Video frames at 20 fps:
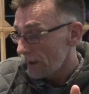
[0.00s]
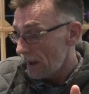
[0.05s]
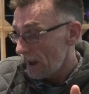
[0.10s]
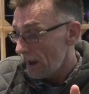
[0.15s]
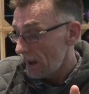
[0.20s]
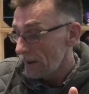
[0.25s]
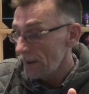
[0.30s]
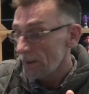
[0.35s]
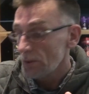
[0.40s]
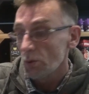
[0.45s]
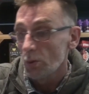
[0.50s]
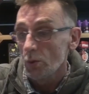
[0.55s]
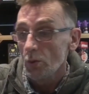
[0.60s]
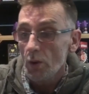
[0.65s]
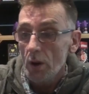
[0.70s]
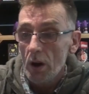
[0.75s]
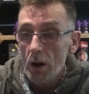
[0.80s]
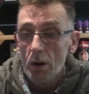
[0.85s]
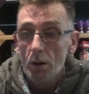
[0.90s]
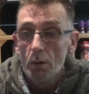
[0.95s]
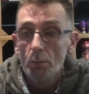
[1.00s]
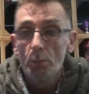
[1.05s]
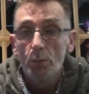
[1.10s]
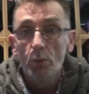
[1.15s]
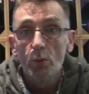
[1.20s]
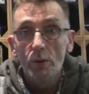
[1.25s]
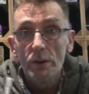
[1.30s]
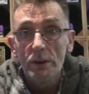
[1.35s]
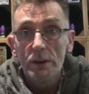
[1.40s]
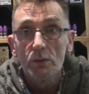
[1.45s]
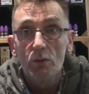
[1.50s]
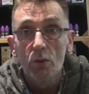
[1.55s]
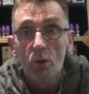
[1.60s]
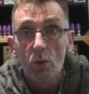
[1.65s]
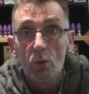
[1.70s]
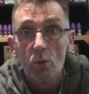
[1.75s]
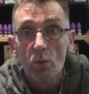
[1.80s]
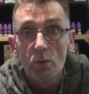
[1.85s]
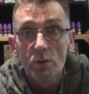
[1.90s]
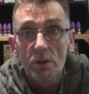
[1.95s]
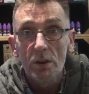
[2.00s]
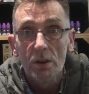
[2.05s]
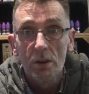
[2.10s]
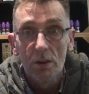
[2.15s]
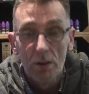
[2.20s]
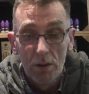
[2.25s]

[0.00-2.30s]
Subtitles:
a little pre-rolled